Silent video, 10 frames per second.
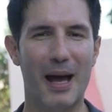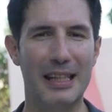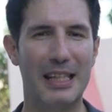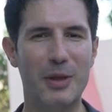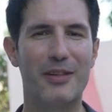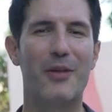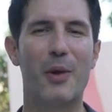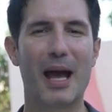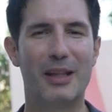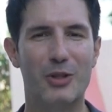this review
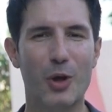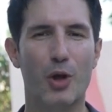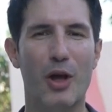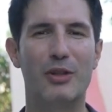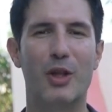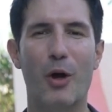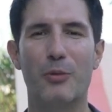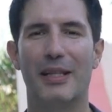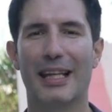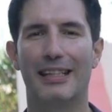helpful, don't
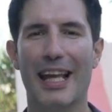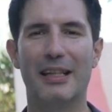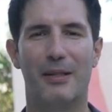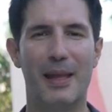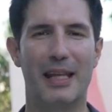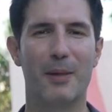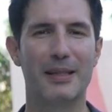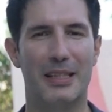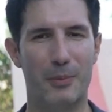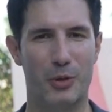forget to like the video
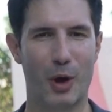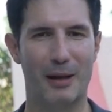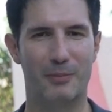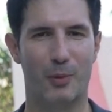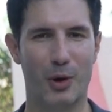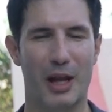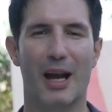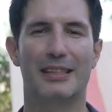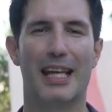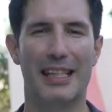and subscribe for more
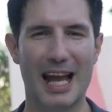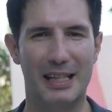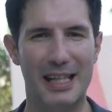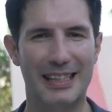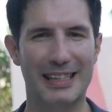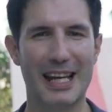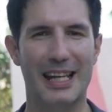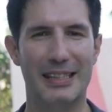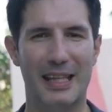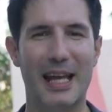content like this.
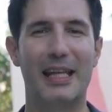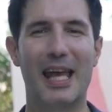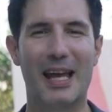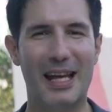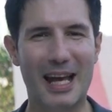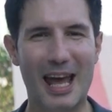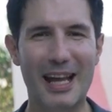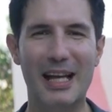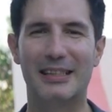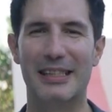Take care,
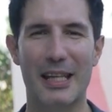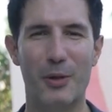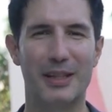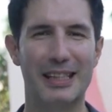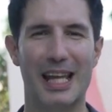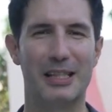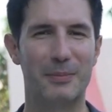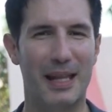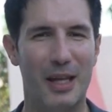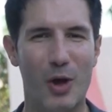and I'll see you in the next
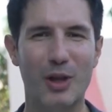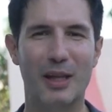video.